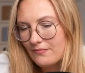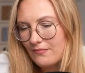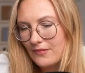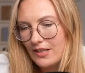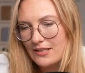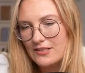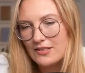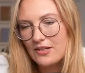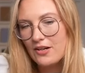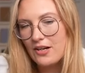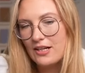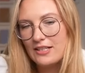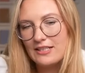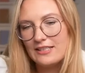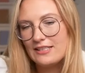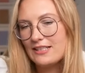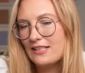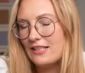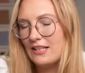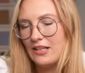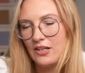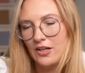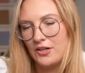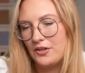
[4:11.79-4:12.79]
So I did
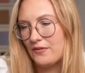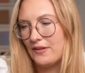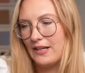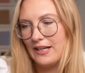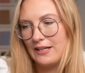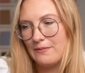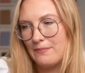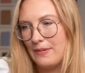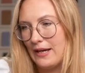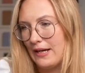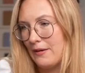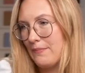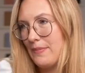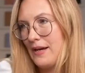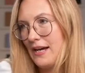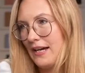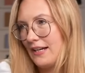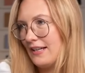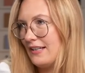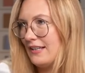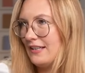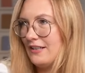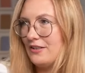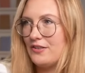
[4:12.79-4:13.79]
a lot of like
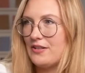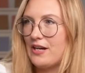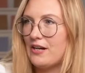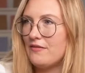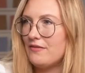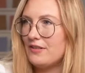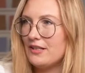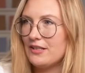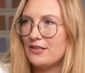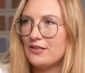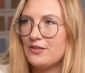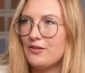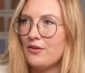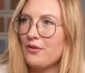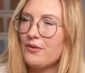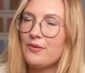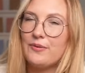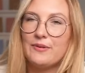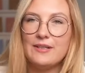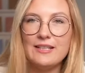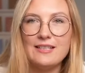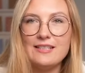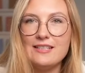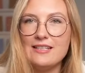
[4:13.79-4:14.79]
backpacking, traveling through
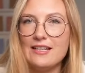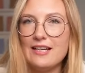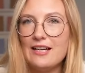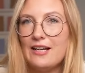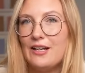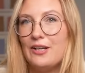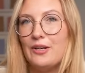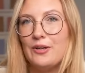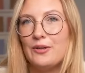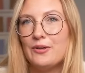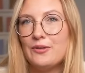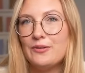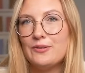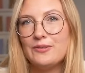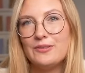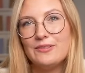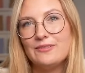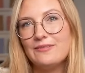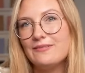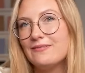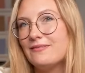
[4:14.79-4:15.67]
India alone.